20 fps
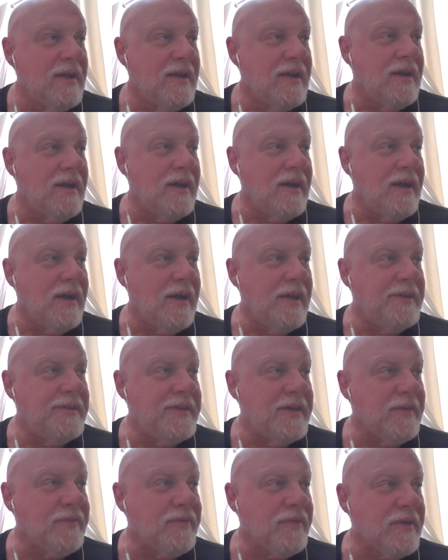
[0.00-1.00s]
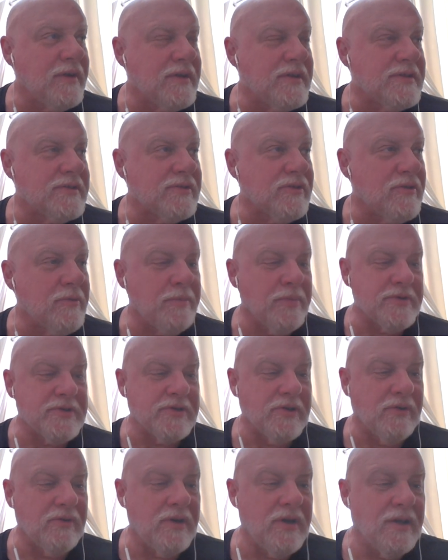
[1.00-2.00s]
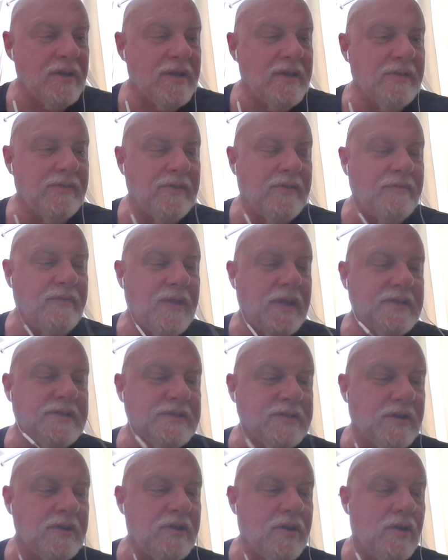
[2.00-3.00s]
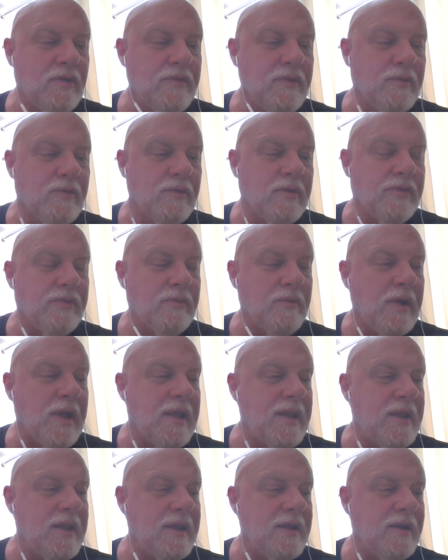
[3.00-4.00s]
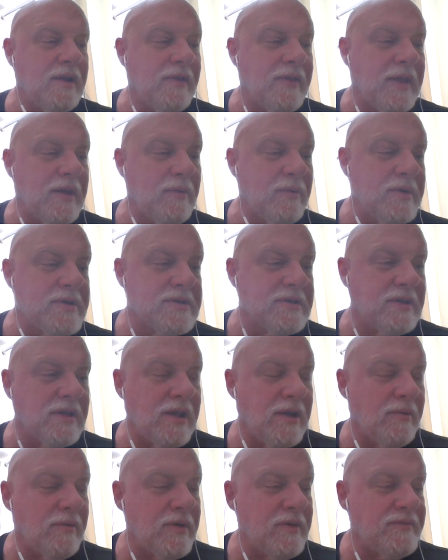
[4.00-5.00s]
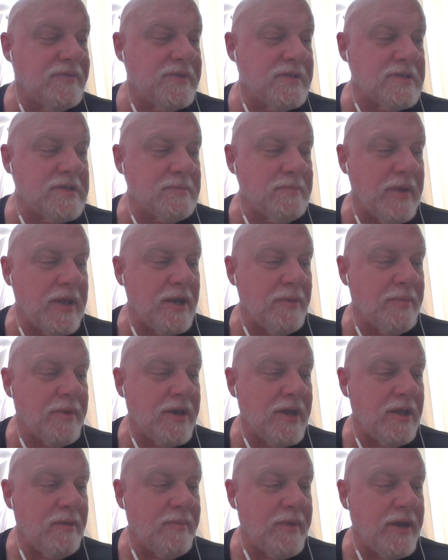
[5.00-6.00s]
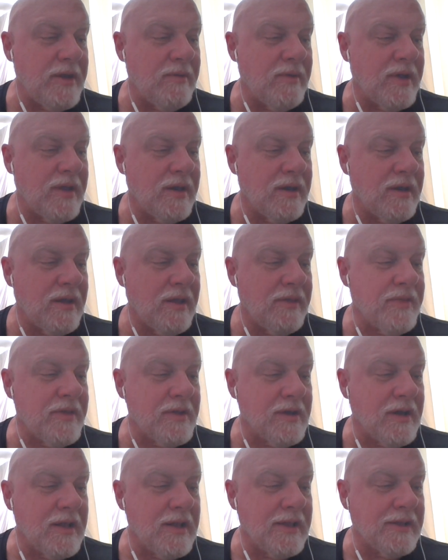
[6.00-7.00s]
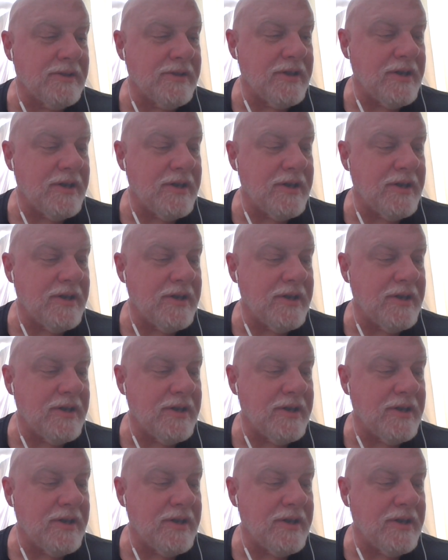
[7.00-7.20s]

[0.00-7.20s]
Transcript: uh, a different sort of persona because if I'd started over with writing and all that originally, I would have just made up a name anyway. And I think I like the